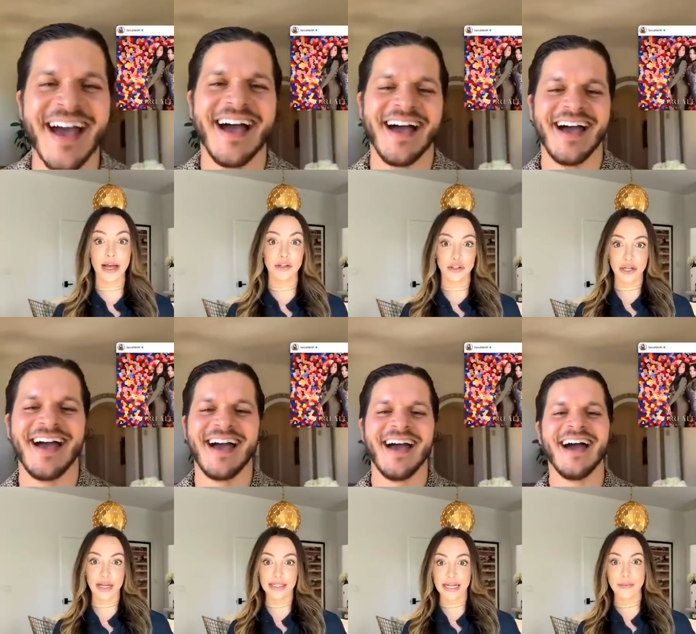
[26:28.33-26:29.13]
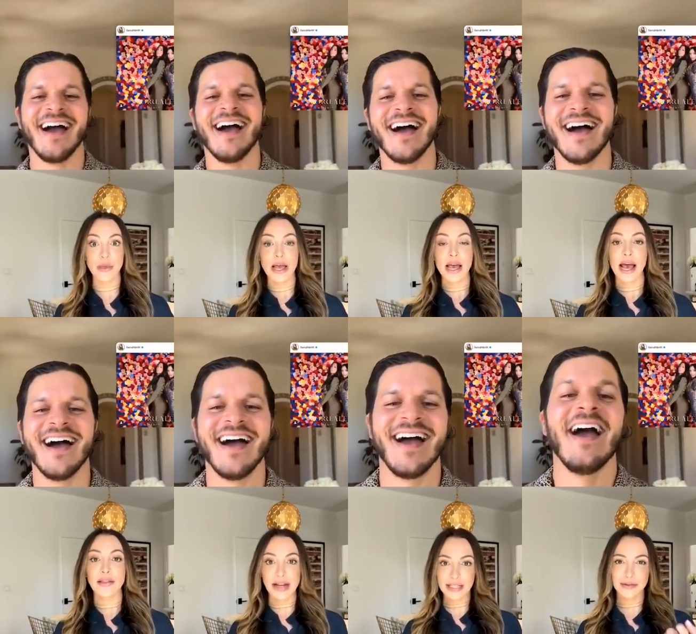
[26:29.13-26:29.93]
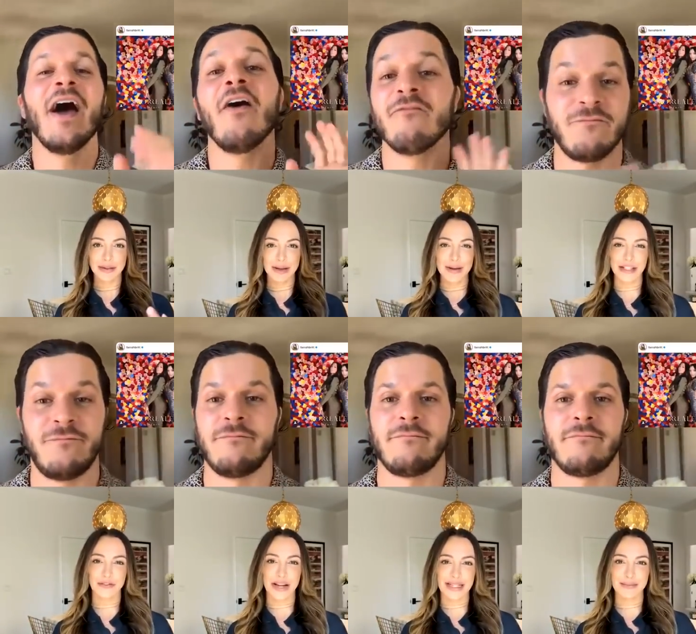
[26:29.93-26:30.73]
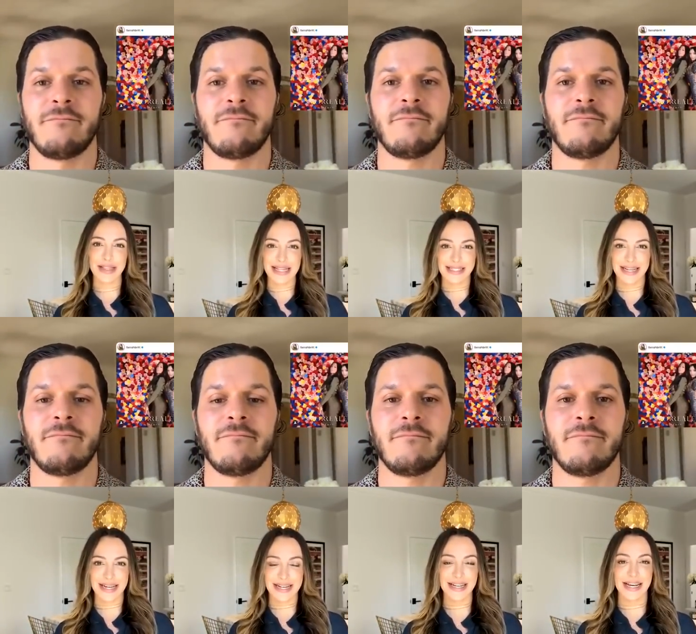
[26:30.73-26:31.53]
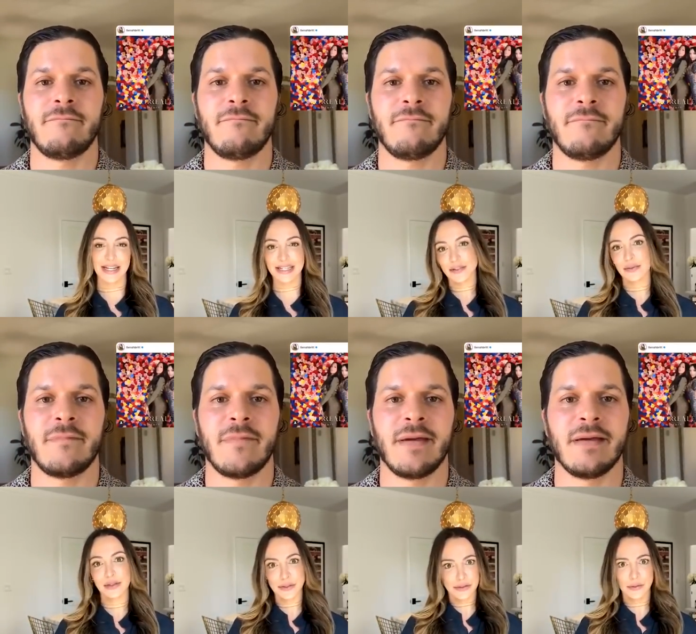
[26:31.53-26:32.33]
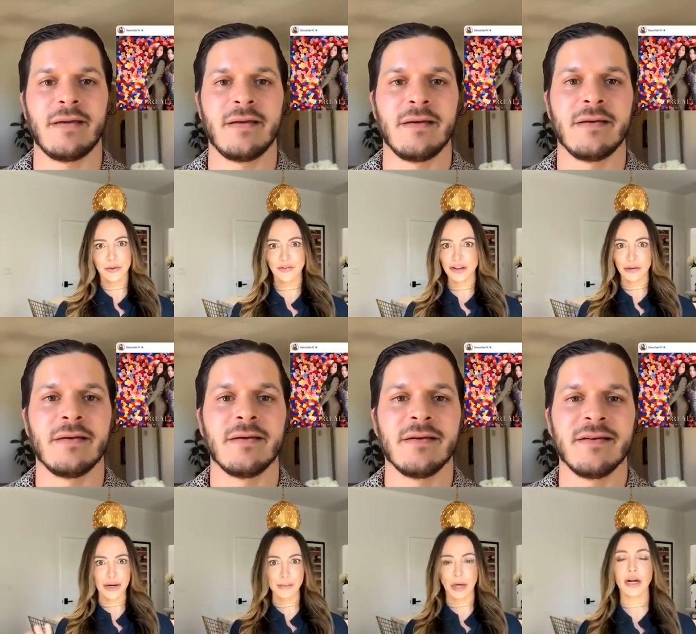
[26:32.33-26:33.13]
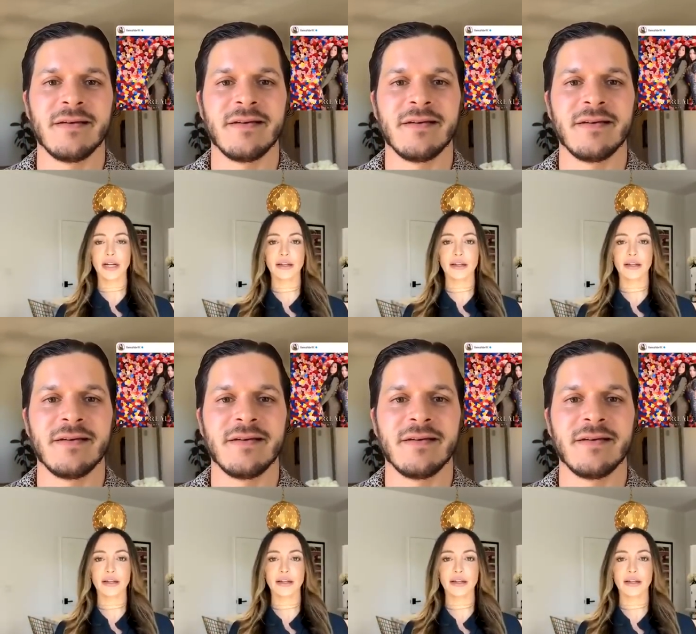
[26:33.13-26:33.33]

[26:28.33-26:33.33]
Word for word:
Speaker 1: extra that day, and that's one of my best friends, Melissa, and it was super fun. Great party.